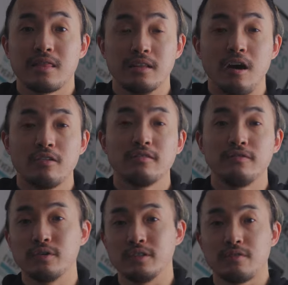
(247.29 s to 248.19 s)
The long
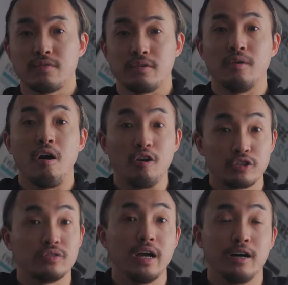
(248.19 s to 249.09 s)
focus throw
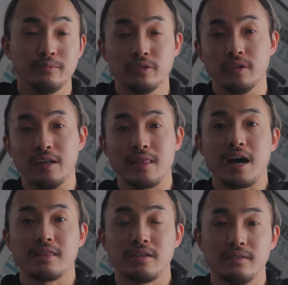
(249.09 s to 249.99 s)
also helps you on
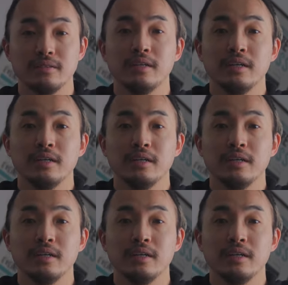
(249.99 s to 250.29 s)
that too.